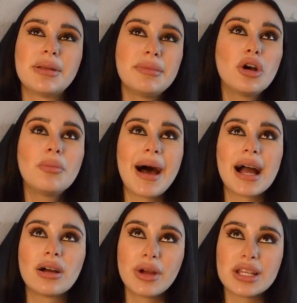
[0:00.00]
Let me go
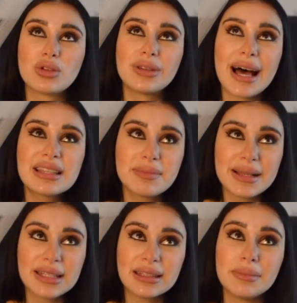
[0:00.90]
back. Okay, so that's
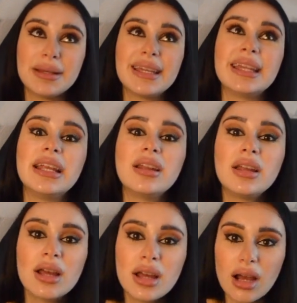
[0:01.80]
basically the beginning
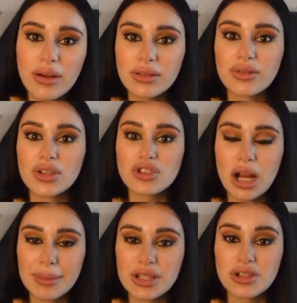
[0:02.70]
of the first
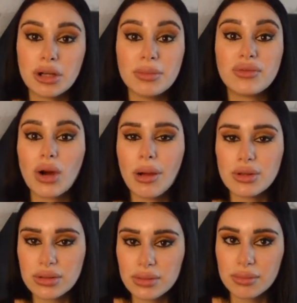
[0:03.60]
trimester before I
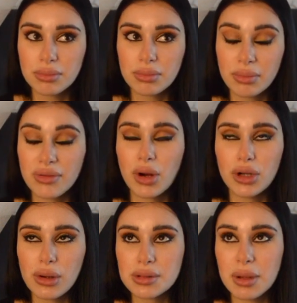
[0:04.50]

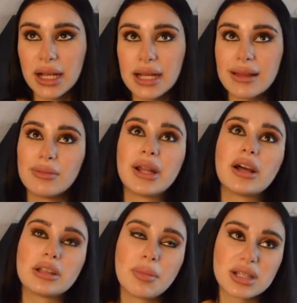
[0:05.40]
knew I was pregnant, and then when I
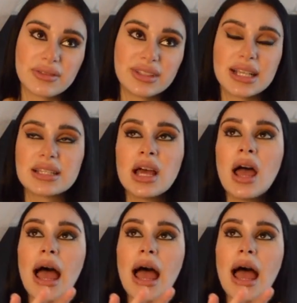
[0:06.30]
got the positive test.